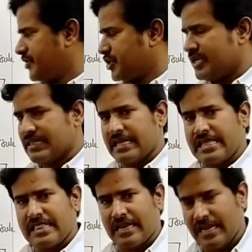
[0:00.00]

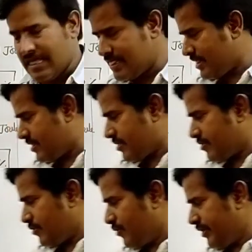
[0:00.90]
efficiency is less,
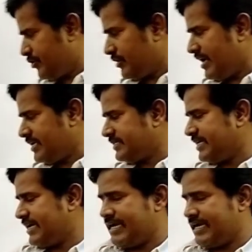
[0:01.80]
so we do not